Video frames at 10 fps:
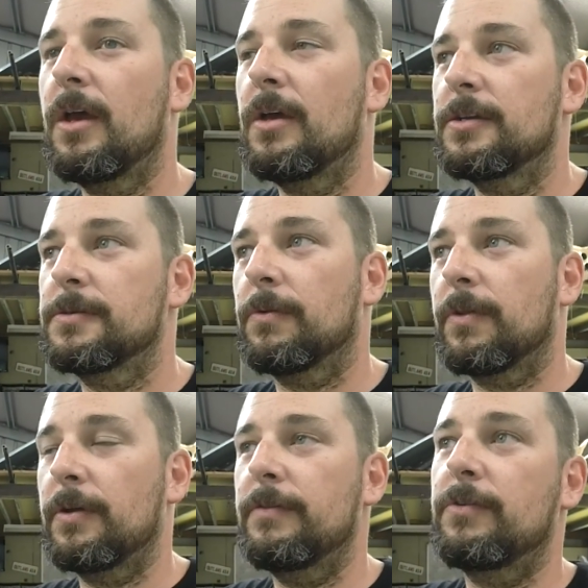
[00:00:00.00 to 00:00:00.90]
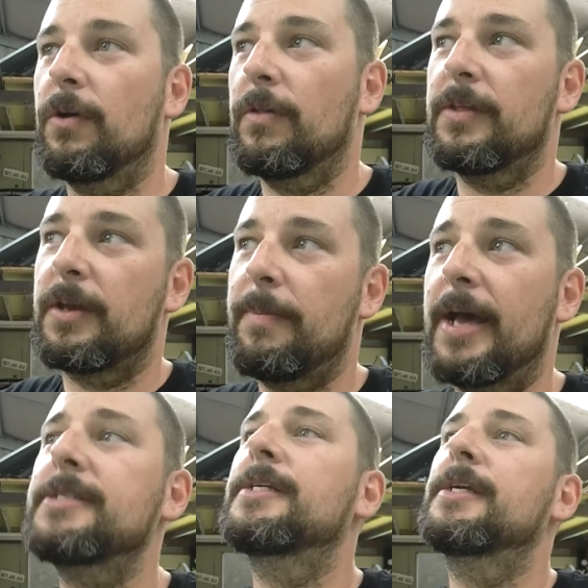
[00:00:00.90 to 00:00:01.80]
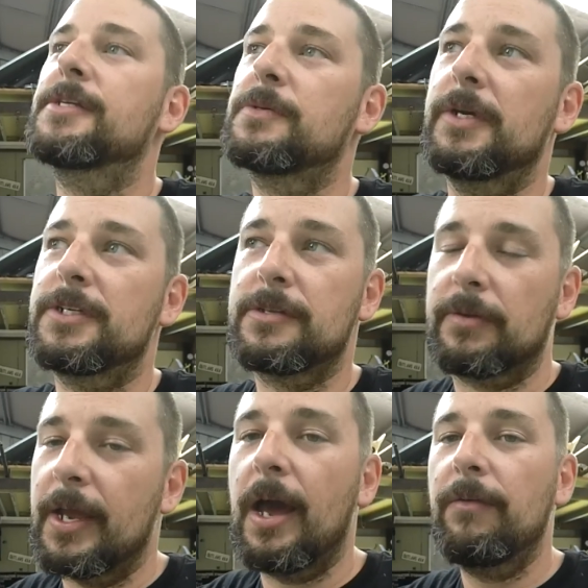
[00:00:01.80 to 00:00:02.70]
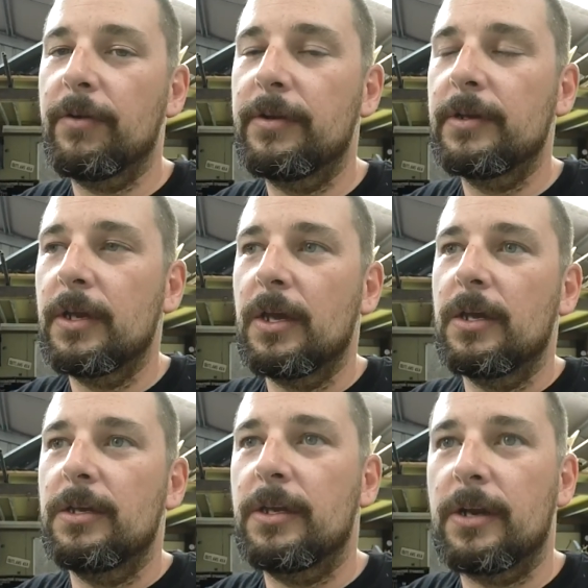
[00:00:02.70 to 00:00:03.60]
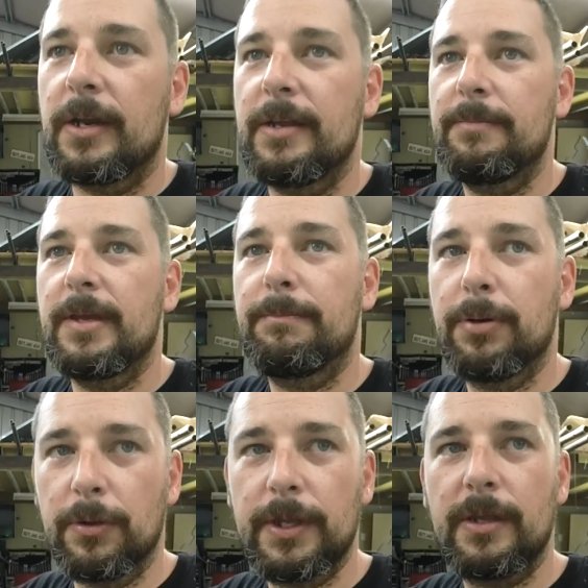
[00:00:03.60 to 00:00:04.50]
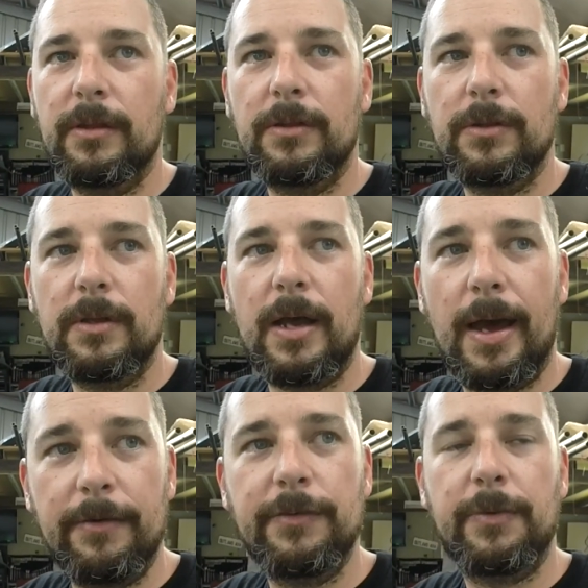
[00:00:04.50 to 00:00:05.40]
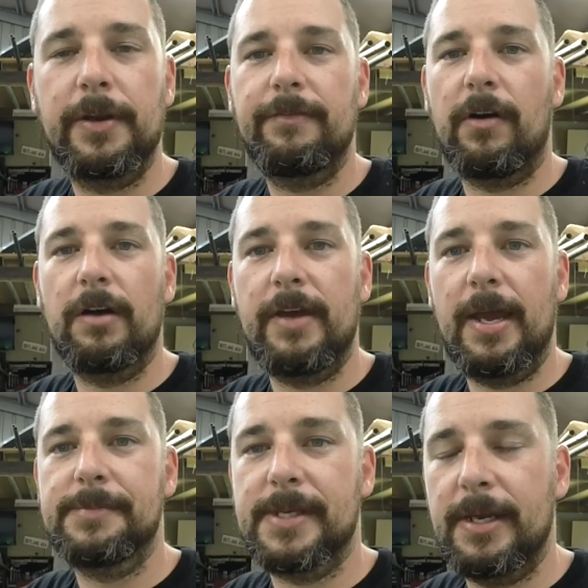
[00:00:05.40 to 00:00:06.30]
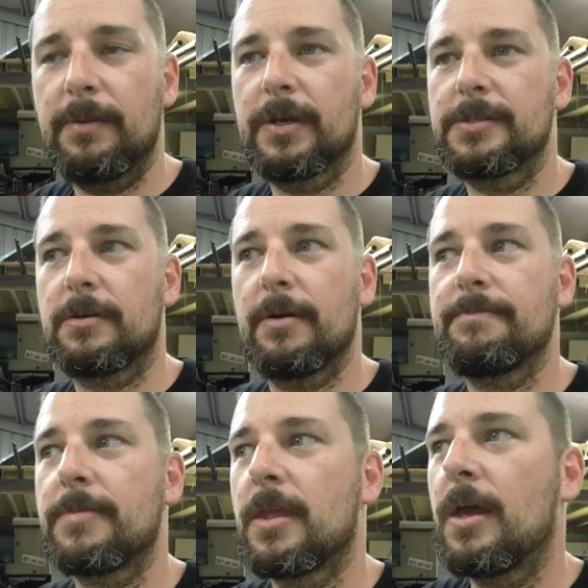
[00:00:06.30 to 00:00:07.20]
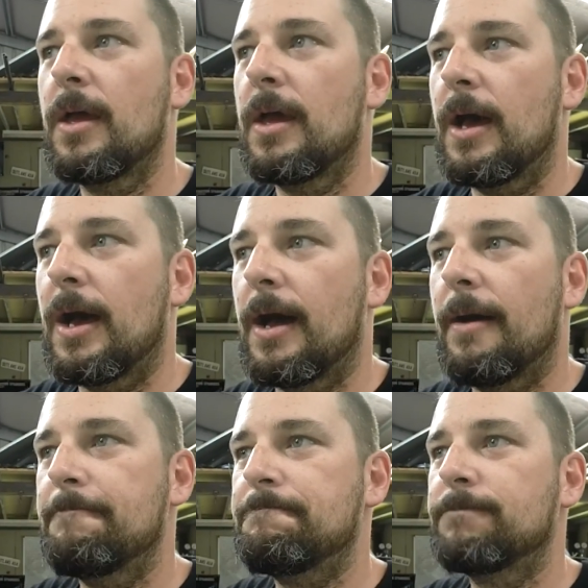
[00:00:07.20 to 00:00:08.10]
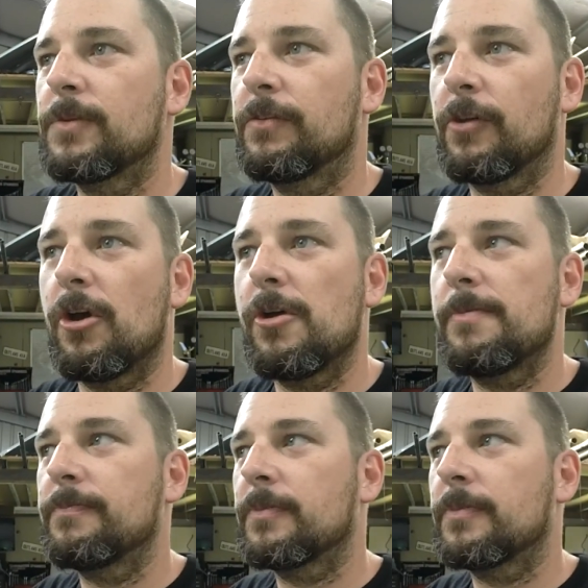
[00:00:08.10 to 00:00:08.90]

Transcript: So although you've got the capacity to switch 300, you can only be pulling 125 amps at any one time. So